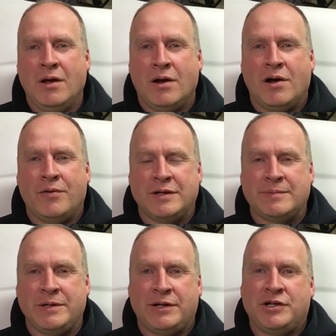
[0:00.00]
always
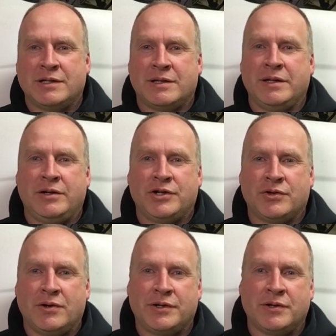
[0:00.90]
be adjusting your
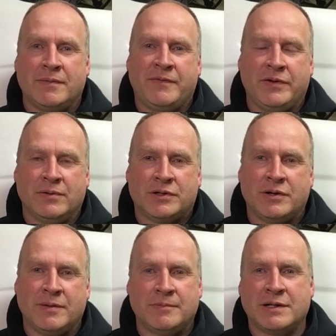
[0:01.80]
short-term fuel
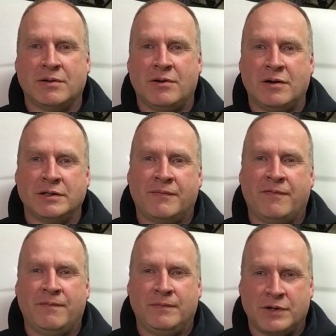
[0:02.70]
trims and
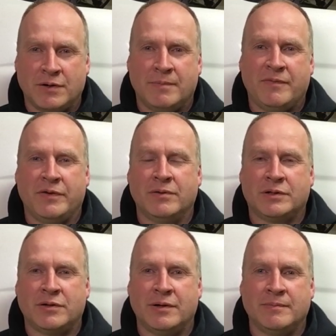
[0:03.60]
long-term fuel
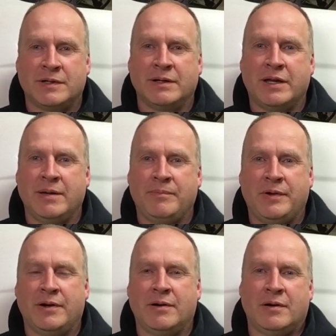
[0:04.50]
trims and keep
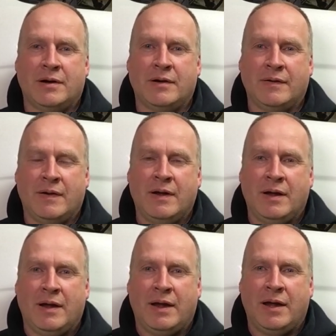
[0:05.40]
your
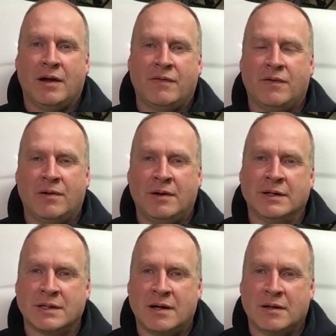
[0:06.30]
AFR
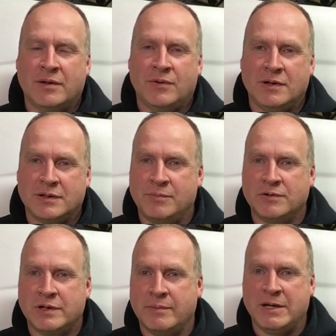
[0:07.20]
exactly where it's
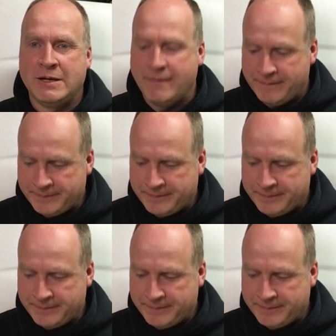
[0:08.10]
supposed to be.